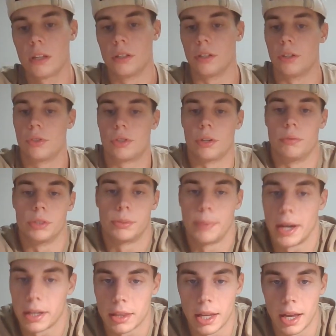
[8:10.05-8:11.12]
you should
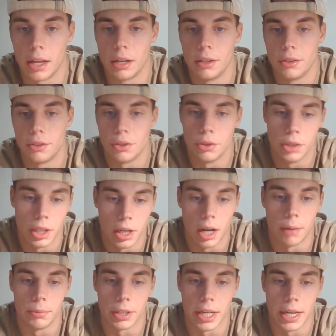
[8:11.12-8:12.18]
respect that duty and
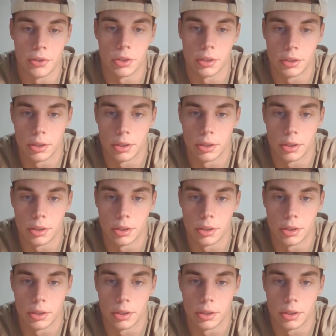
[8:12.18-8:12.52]
obligation